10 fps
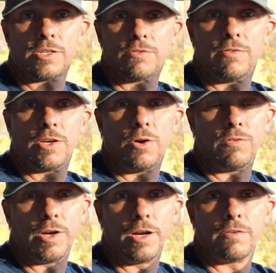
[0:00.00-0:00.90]
this video
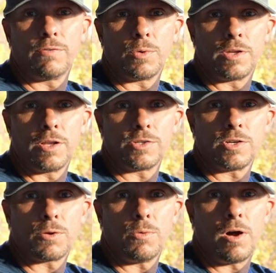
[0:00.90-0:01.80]
over here for one of their
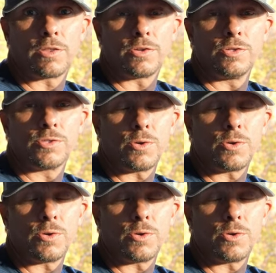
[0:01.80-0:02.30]
truck walkthroughs,